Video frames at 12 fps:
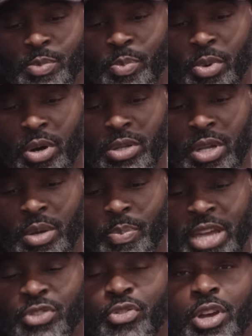
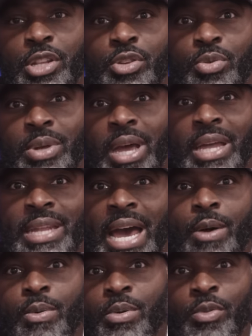Patreon you'll get an
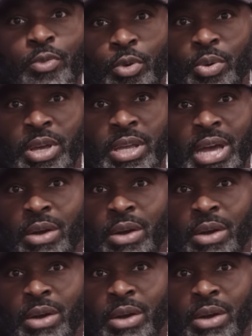hour and 40,